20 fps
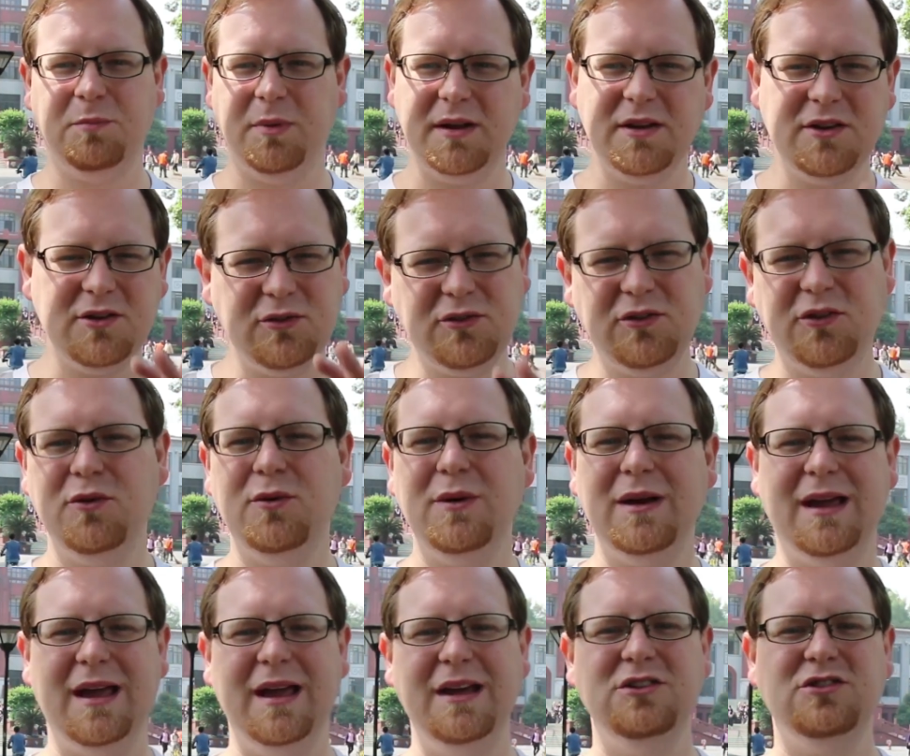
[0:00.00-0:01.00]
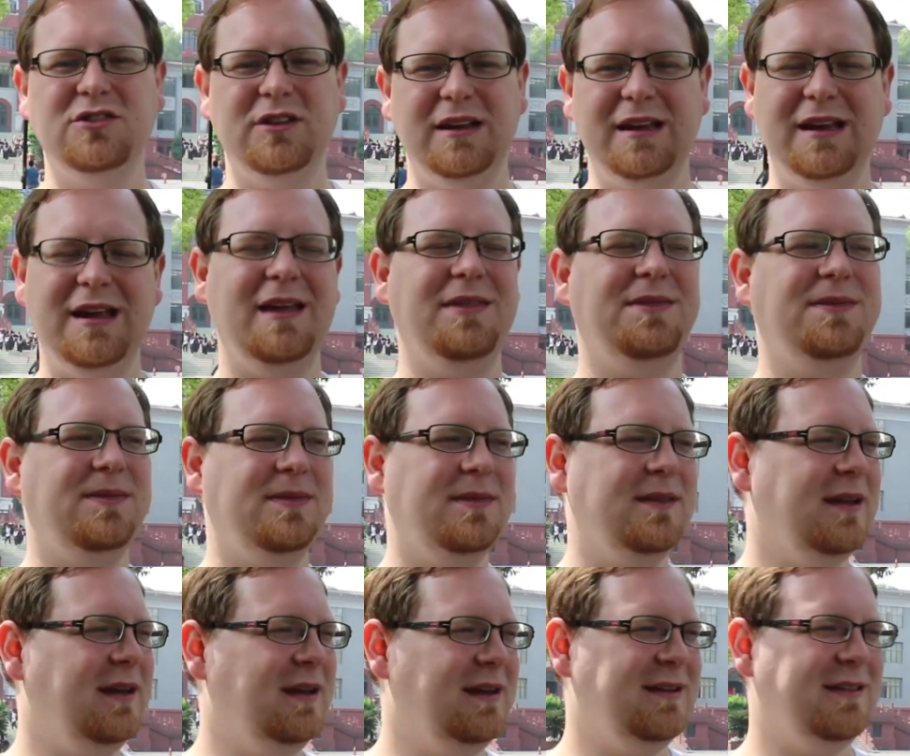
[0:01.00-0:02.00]
But you do occasionally get
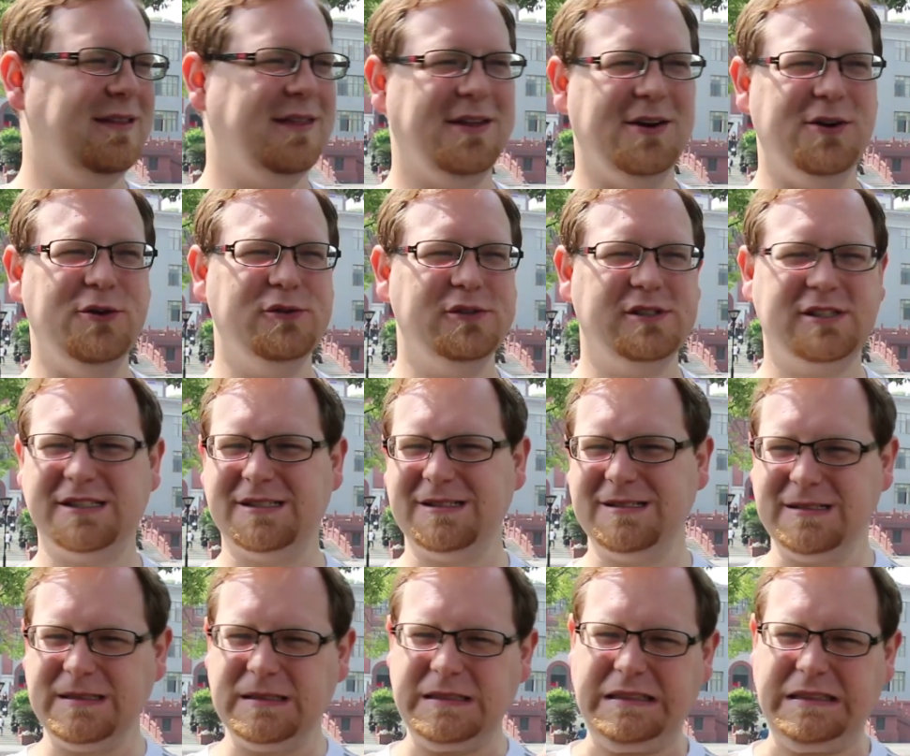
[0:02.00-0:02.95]
those